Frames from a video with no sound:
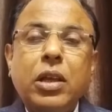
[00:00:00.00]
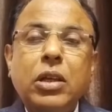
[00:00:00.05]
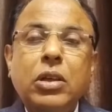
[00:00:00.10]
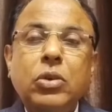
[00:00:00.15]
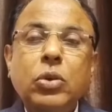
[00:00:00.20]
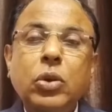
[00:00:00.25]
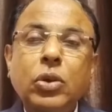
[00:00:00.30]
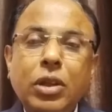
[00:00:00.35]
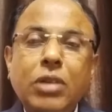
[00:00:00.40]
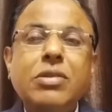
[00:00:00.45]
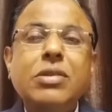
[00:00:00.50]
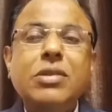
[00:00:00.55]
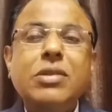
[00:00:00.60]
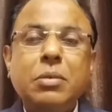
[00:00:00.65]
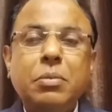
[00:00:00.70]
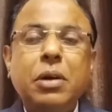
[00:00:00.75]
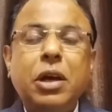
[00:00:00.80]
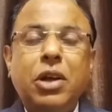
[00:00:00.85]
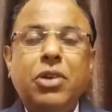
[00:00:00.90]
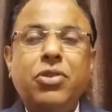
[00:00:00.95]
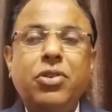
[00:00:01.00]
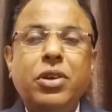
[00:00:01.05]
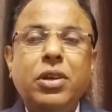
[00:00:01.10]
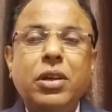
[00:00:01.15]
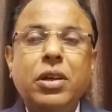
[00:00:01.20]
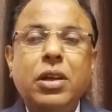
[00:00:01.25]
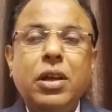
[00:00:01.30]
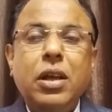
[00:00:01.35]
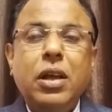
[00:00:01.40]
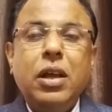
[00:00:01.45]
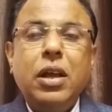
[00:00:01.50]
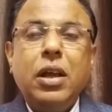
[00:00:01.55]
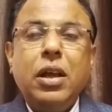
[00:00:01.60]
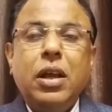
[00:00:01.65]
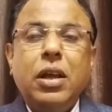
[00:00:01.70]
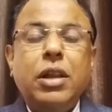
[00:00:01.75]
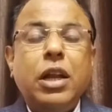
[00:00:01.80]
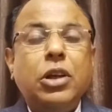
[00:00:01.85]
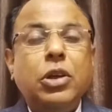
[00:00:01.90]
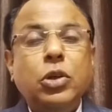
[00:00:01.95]
So this is a must,
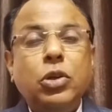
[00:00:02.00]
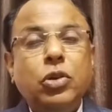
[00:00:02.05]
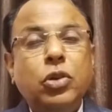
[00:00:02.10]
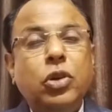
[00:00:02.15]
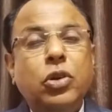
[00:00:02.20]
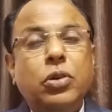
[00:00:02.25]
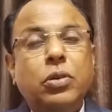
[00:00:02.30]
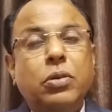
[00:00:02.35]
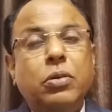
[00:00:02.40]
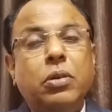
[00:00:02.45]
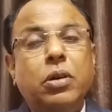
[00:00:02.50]
that you should